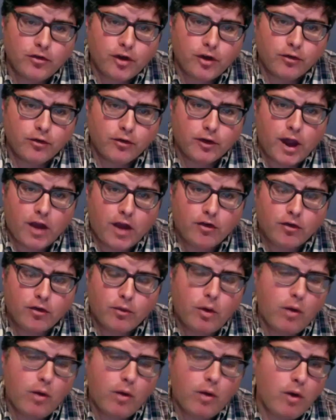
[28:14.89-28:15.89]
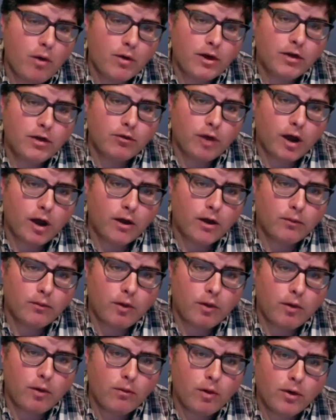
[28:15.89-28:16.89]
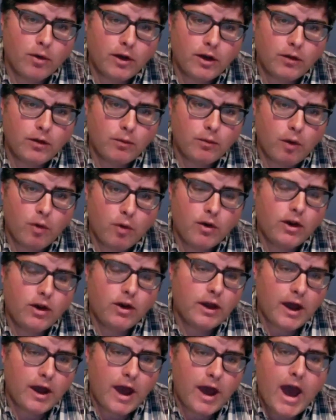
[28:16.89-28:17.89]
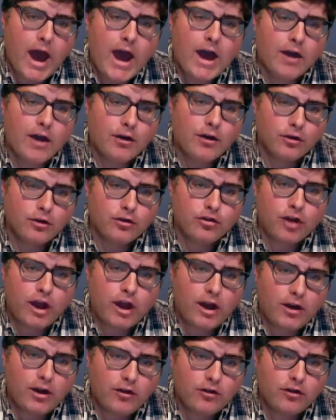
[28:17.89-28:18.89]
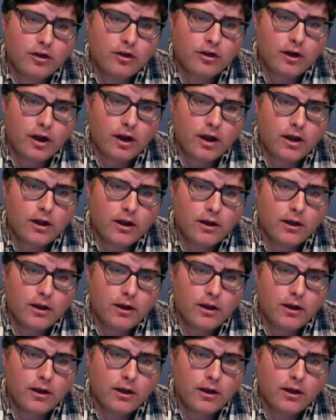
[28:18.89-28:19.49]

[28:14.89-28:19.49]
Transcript: and gentrification, what yeah. what would he write? what, what would he what would he add or change Well,